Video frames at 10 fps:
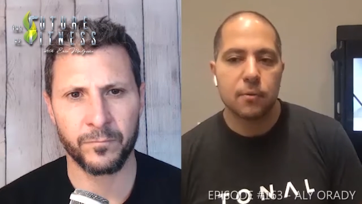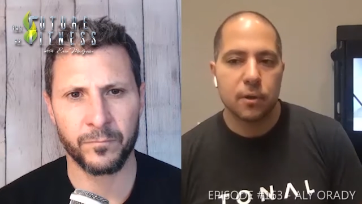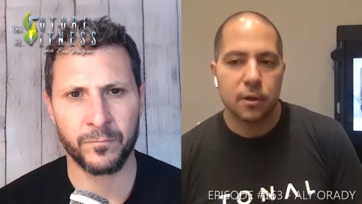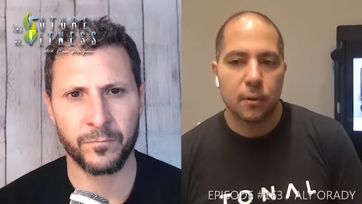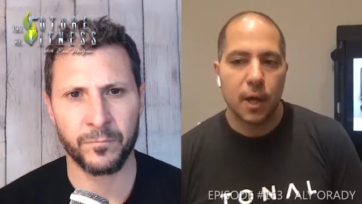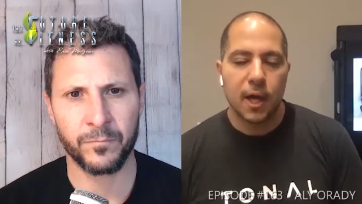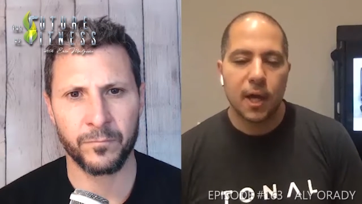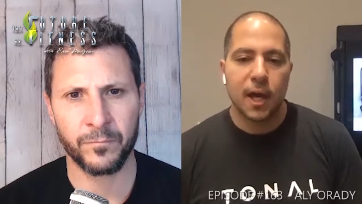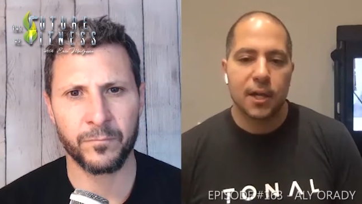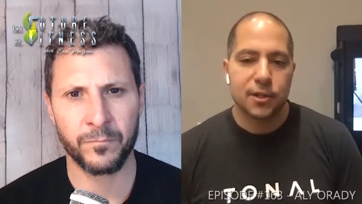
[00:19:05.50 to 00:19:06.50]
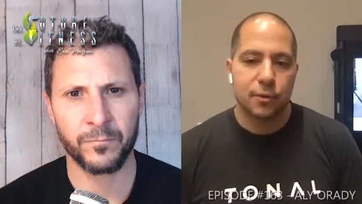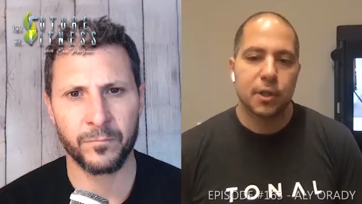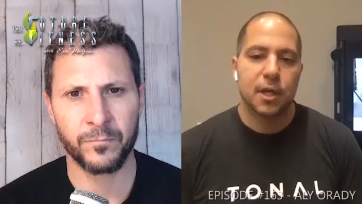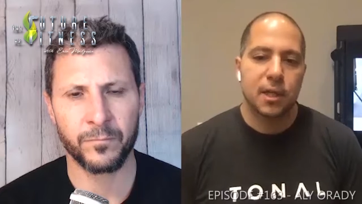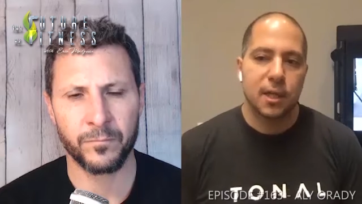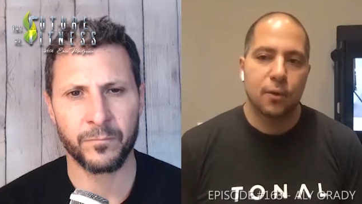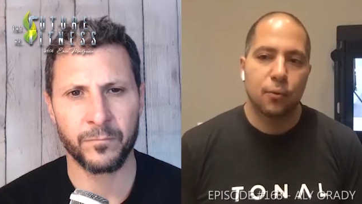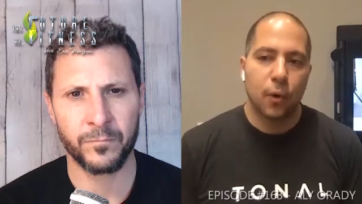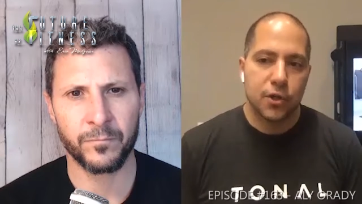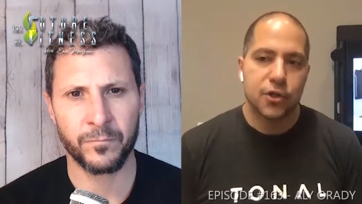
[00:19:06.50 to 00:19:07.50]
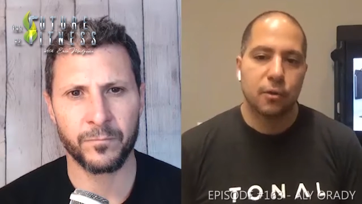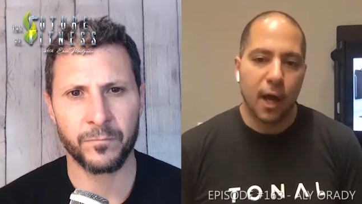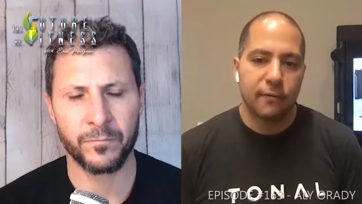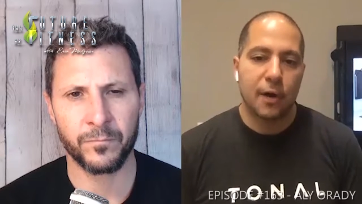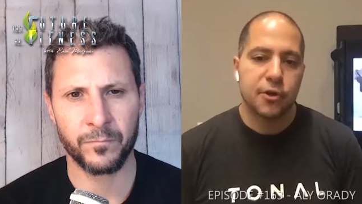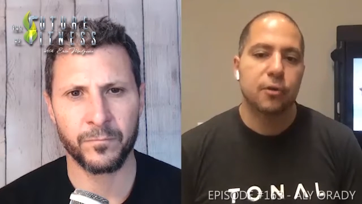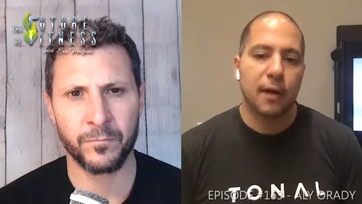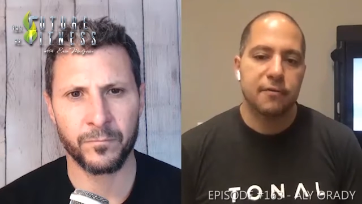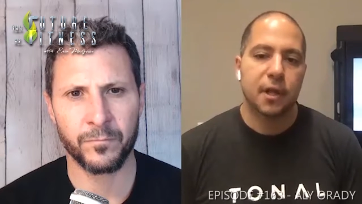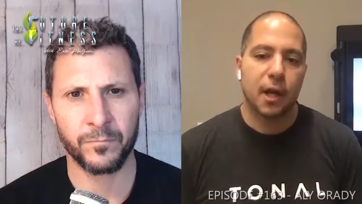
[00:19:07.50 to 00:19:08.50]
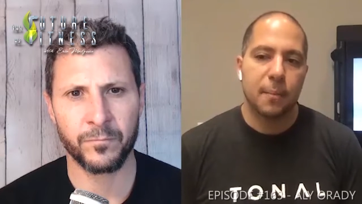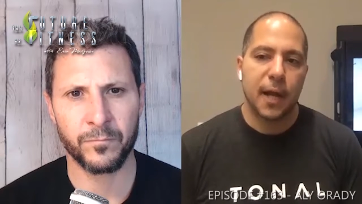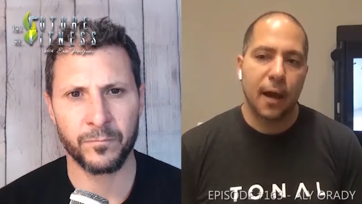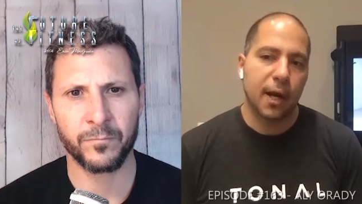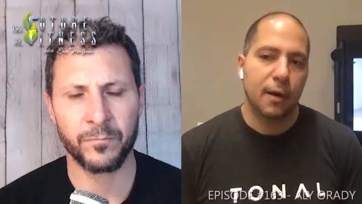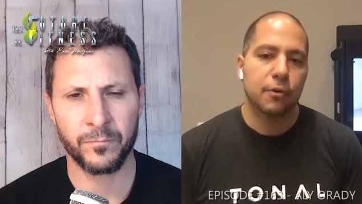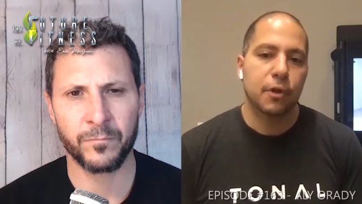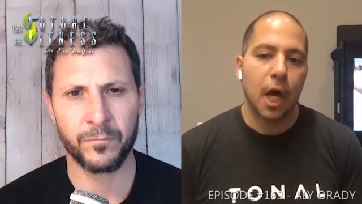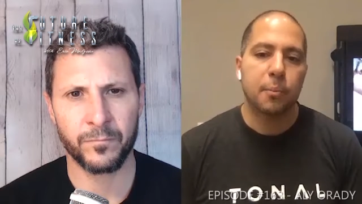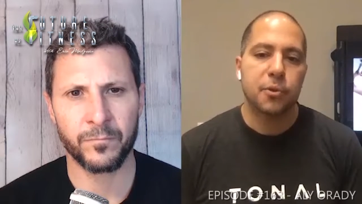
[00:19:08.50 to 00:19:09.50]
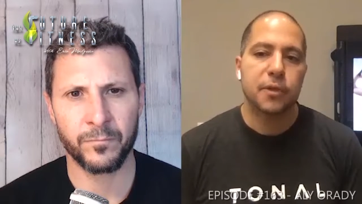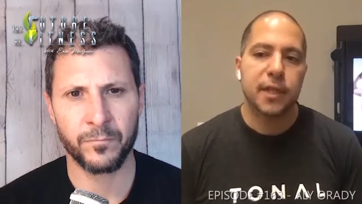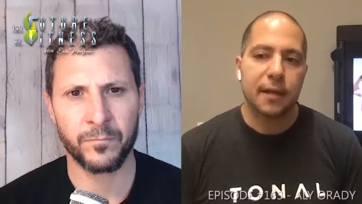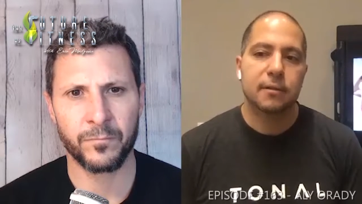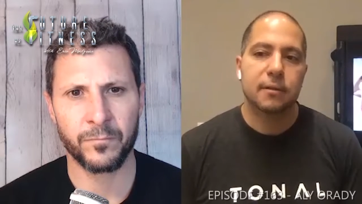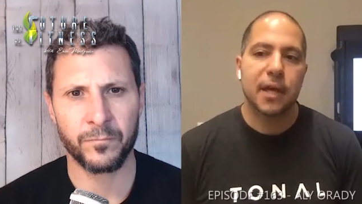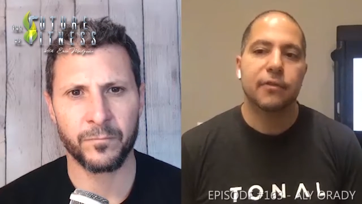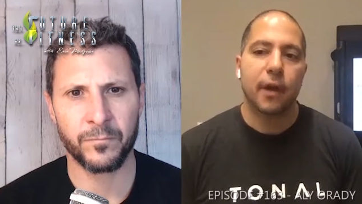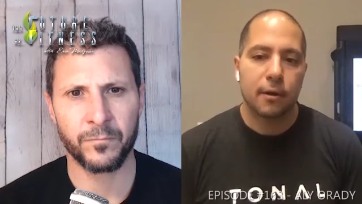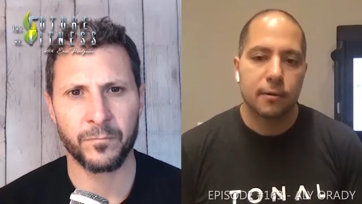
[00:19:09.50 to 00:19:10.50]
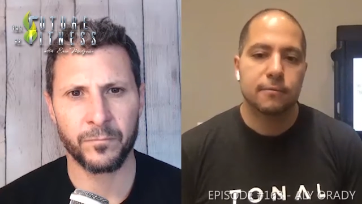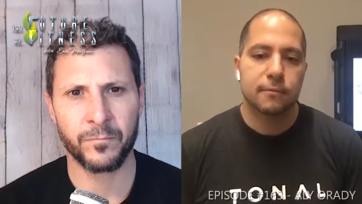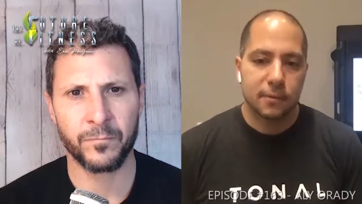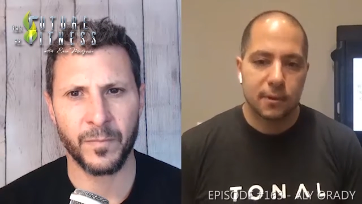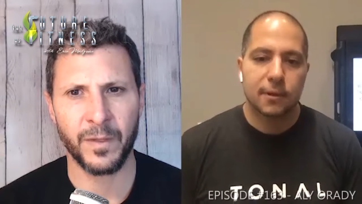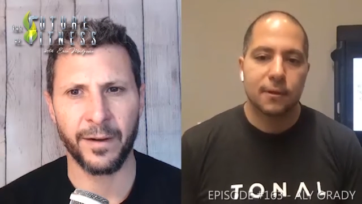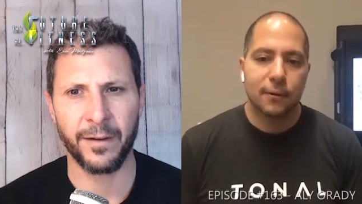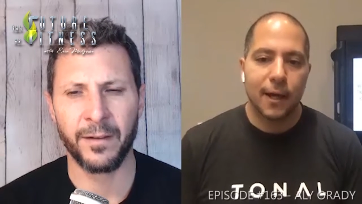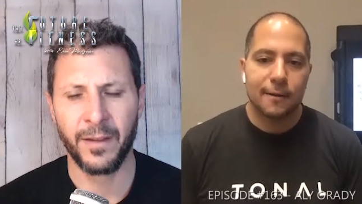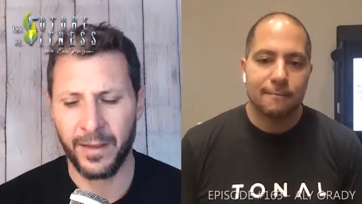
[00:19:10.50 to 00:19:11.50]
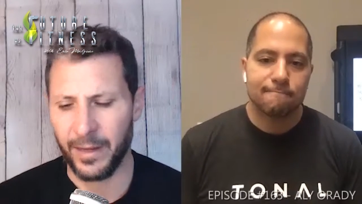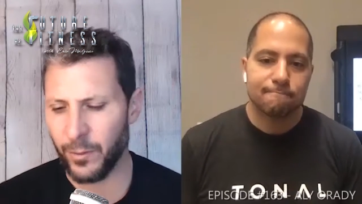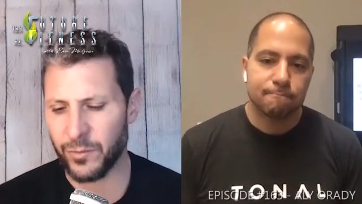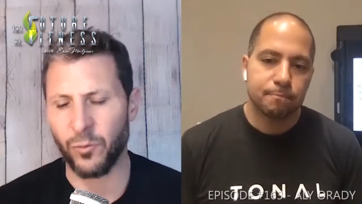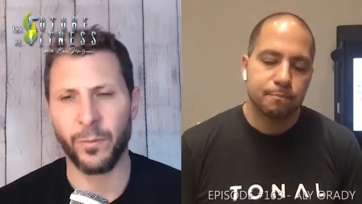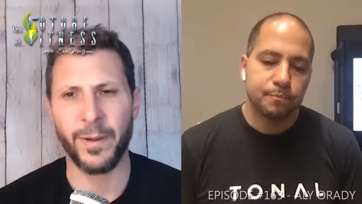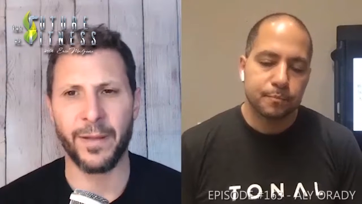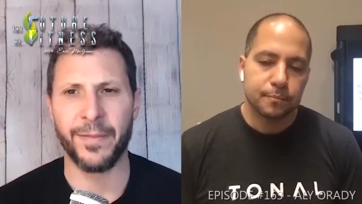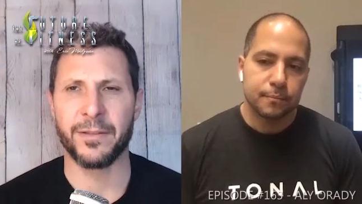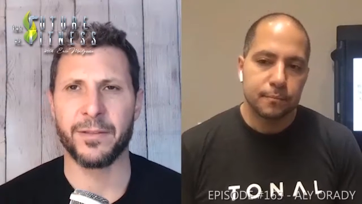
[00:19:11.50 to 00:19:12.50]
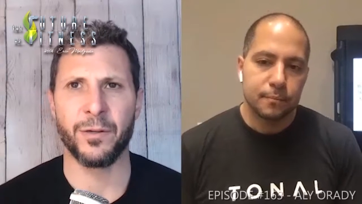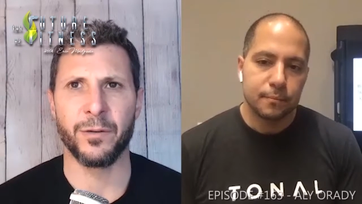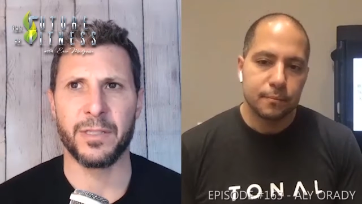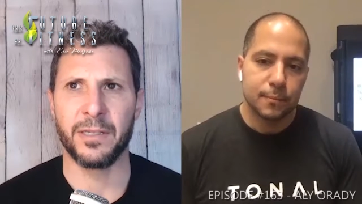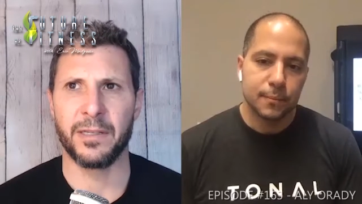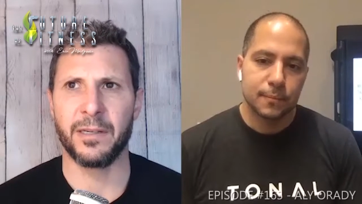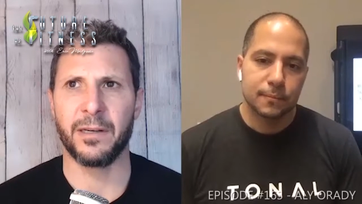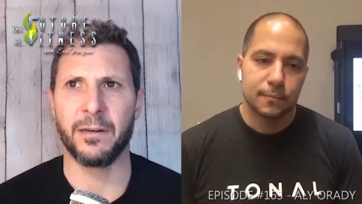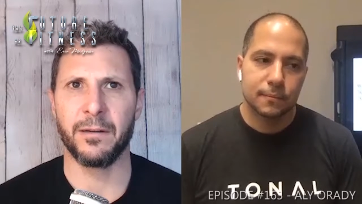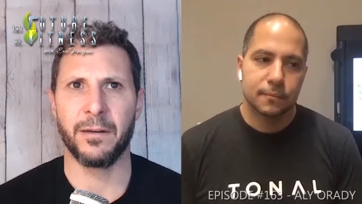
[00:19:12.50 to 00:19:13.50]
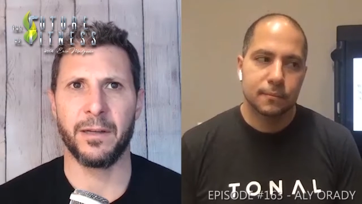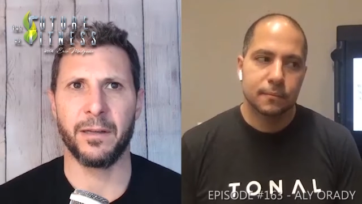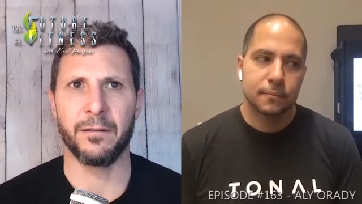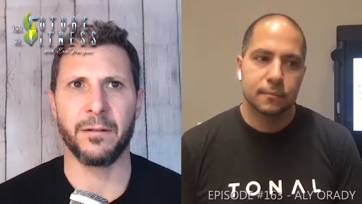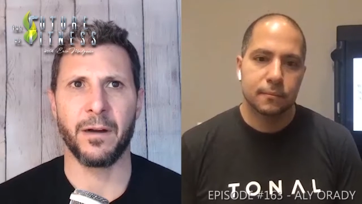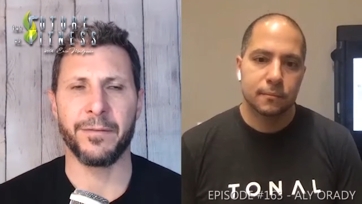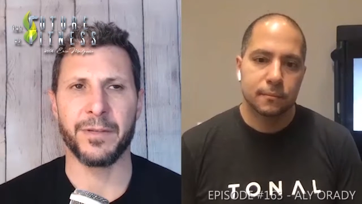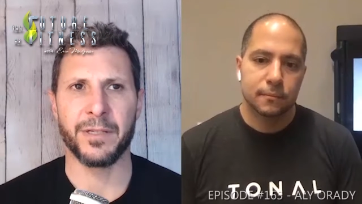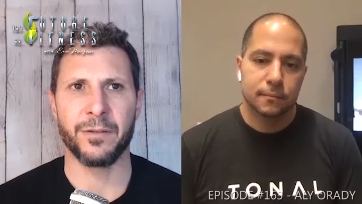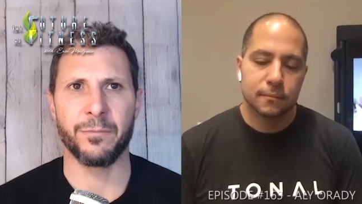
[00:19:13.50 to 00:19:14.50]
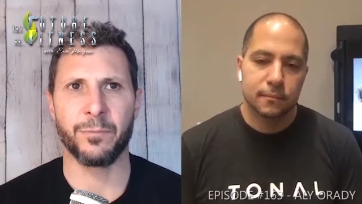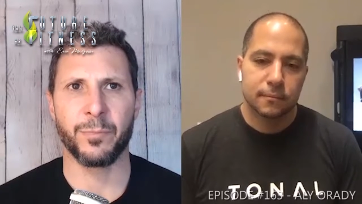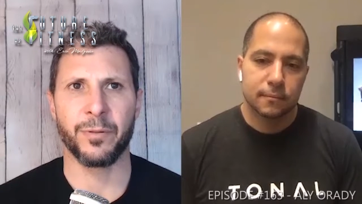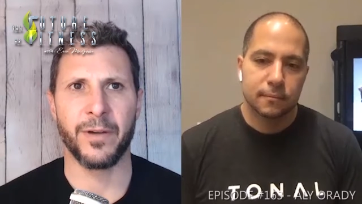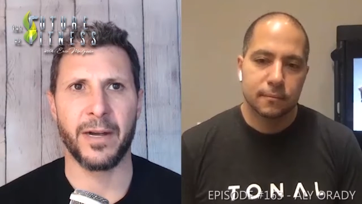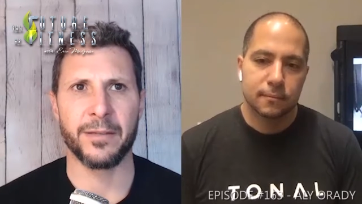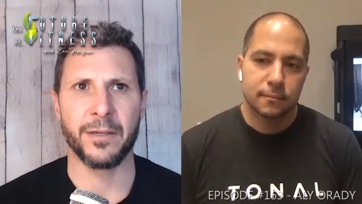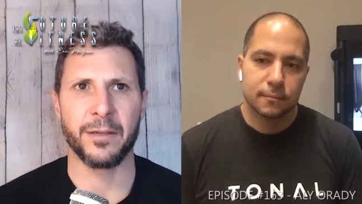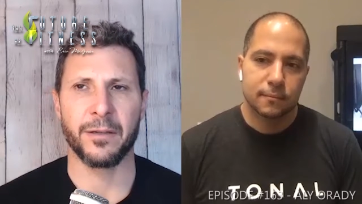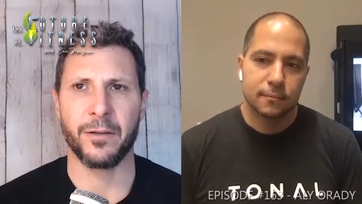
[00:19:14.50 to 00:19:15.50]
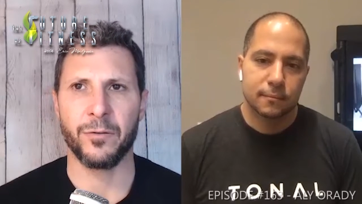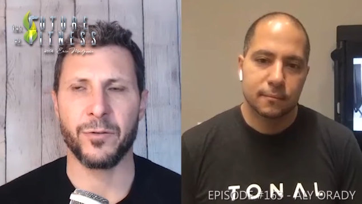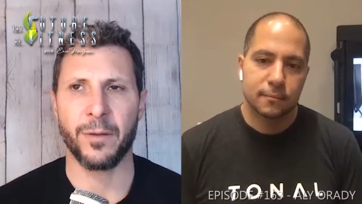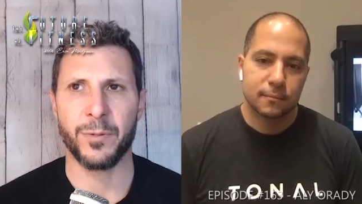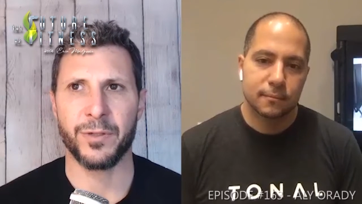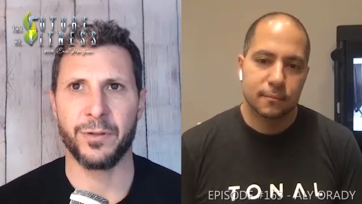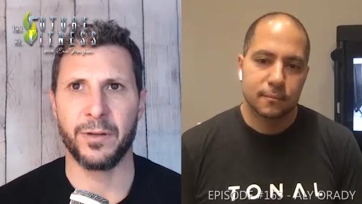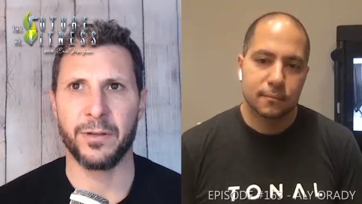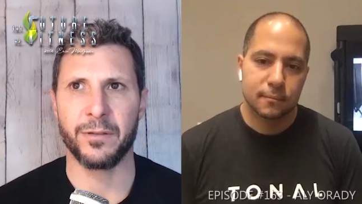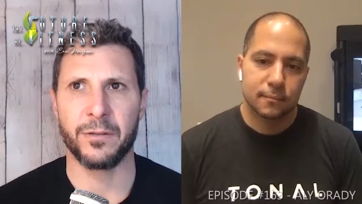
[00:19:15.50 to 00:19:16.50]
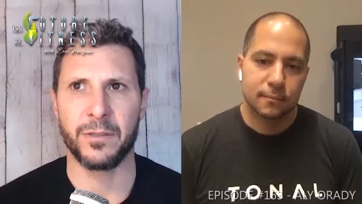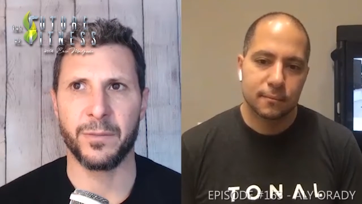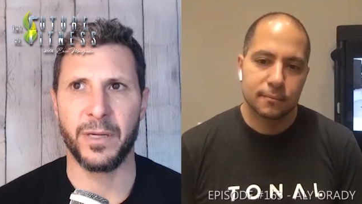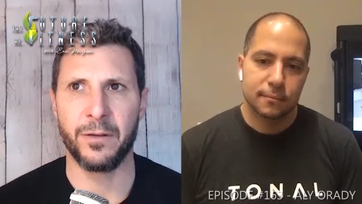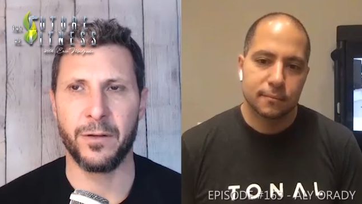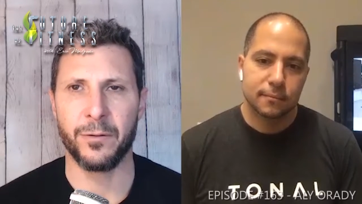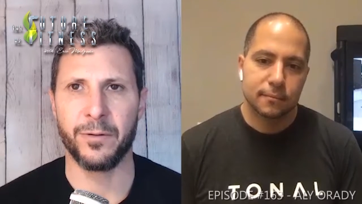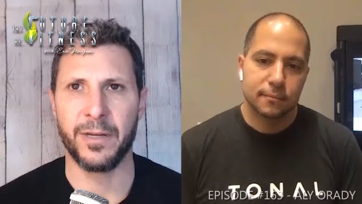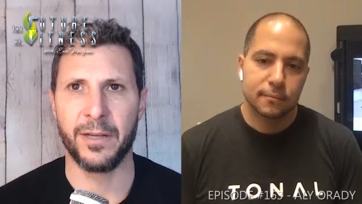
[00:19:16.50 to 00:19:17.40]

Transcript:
Speaker 1: can I meet with you? It's really, what is your life? How's your life set up and how can I really help you get, get there?
Speaker 2: Yeah. And what's cool about that too, is it, it obviously provides a huge opportunity to to be